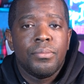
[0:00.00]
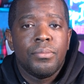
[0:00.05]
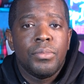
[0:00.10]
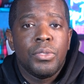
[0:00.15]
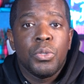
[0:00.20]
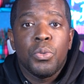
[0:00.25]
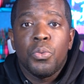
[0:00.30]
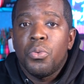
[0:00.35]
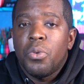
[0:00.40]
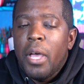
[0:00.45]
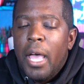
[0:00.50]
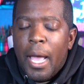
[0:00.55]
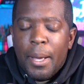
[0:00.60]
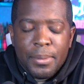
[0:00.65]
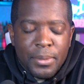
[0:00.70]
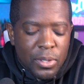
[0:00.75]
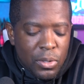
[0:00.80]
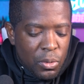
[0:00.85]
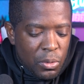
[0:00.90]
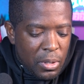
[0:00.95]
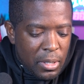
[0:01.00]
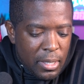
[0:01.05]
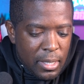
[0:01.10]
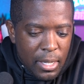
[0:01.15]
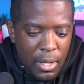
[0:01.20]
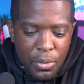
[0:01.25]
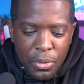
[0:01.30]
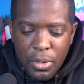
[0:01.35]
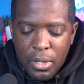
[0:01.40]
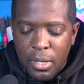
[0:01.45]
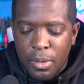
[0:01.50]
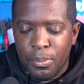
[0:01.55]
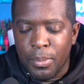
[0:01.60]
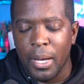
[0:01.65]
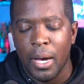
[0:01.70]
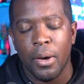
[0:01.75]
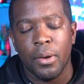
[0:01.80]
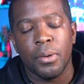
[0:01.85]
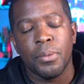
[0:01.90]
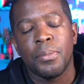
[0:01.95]
Knew absolutely nothing
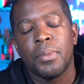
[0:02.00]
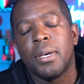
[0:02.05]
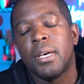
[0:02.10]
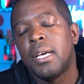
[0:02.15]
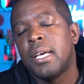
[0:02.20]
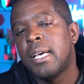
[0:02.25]
about him.